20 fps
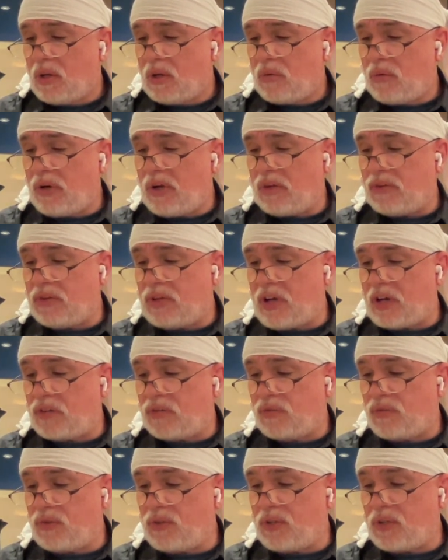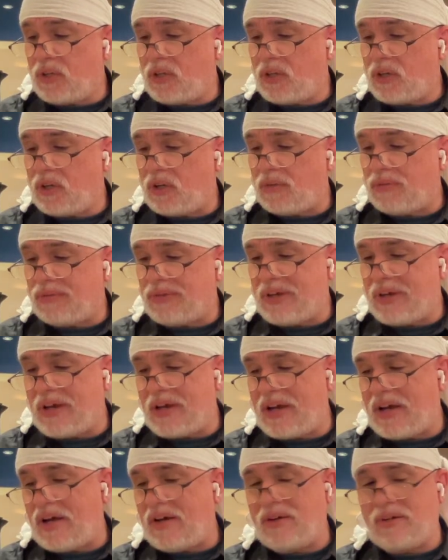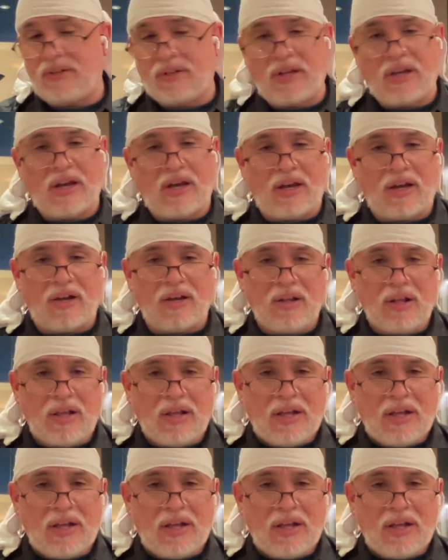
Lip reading: Wow, tax free here. Yeah.